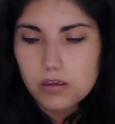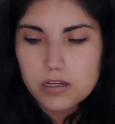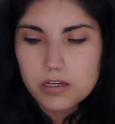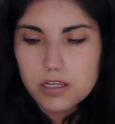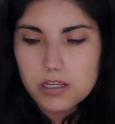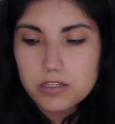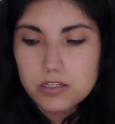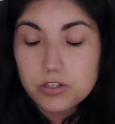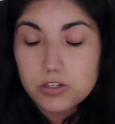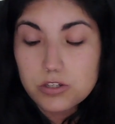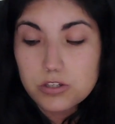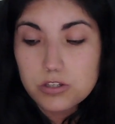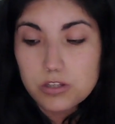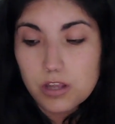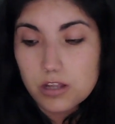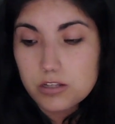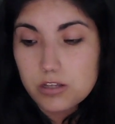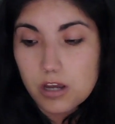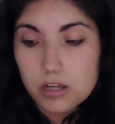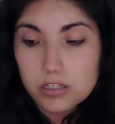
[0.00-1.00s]
It's just
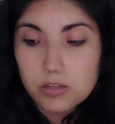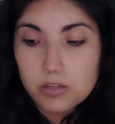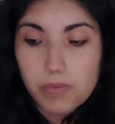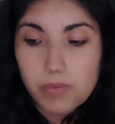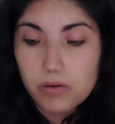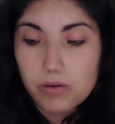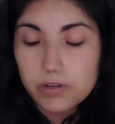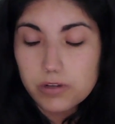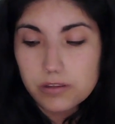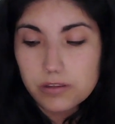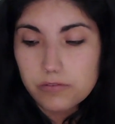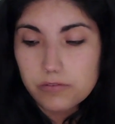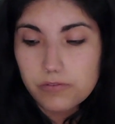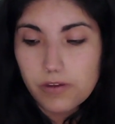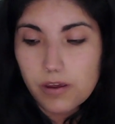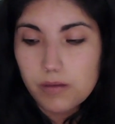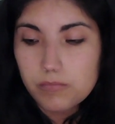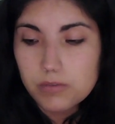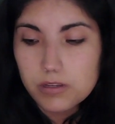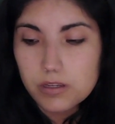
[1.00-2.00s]
not talked about in the
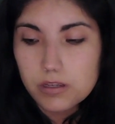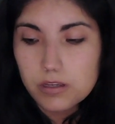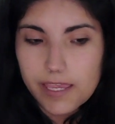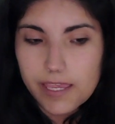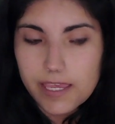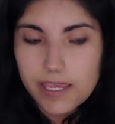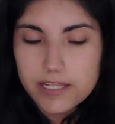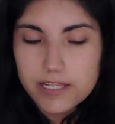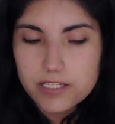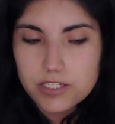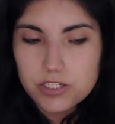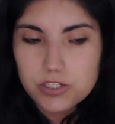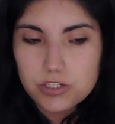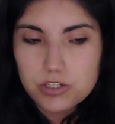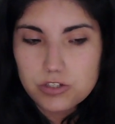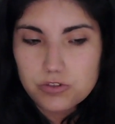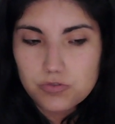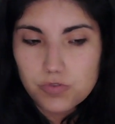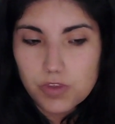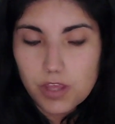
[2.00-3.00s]
family. It's
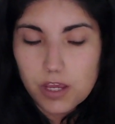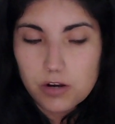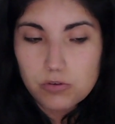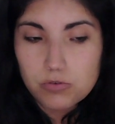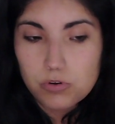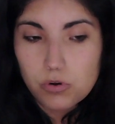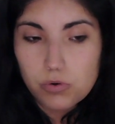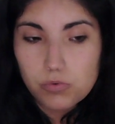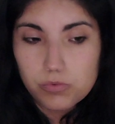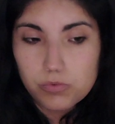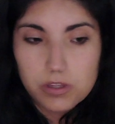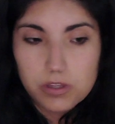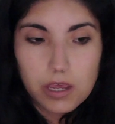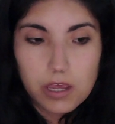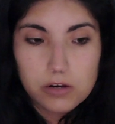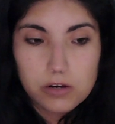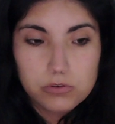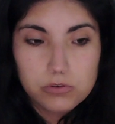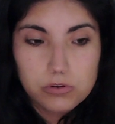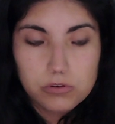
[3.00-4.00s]
just, I don't know, that I
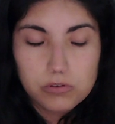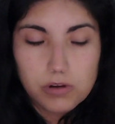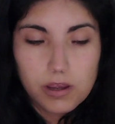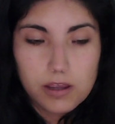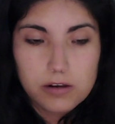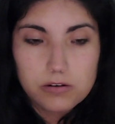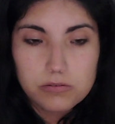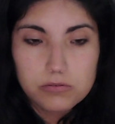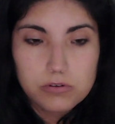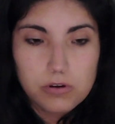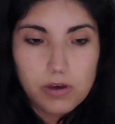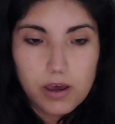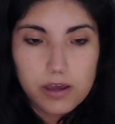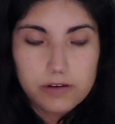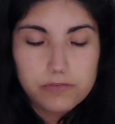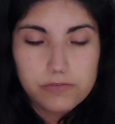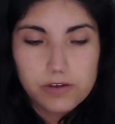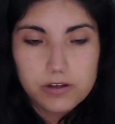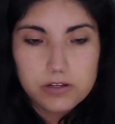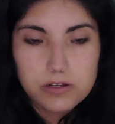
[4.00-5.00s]
don't know how to
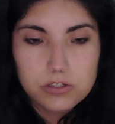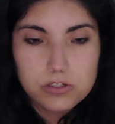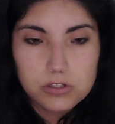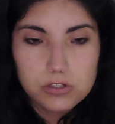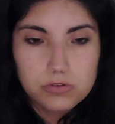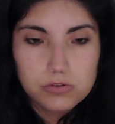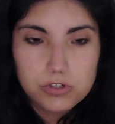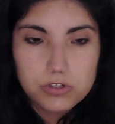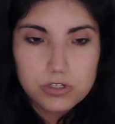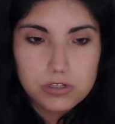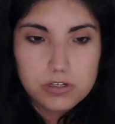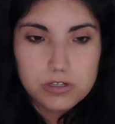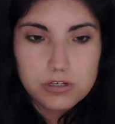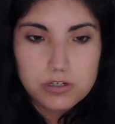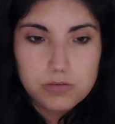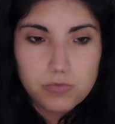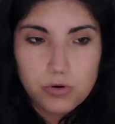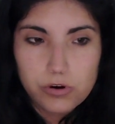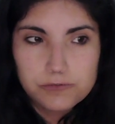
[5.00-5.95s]
find a solution anymore.